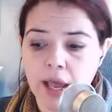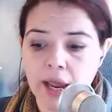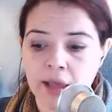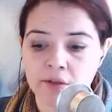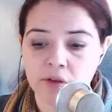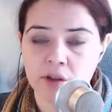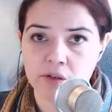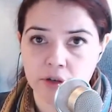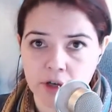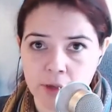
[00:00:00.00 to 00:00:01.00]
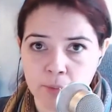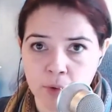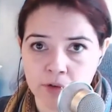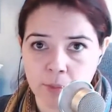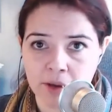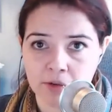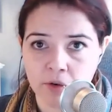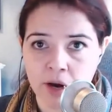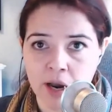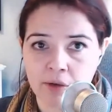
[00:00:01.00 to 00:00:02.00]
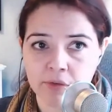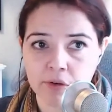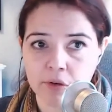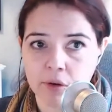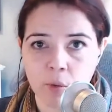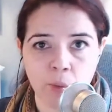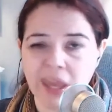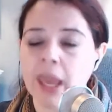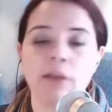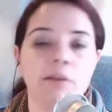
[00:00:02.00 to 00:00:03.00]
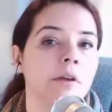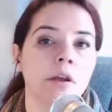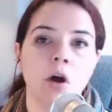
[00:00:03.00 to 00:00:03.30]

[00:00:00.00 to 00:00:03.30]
And so these circuit board spacecraft, we can't see at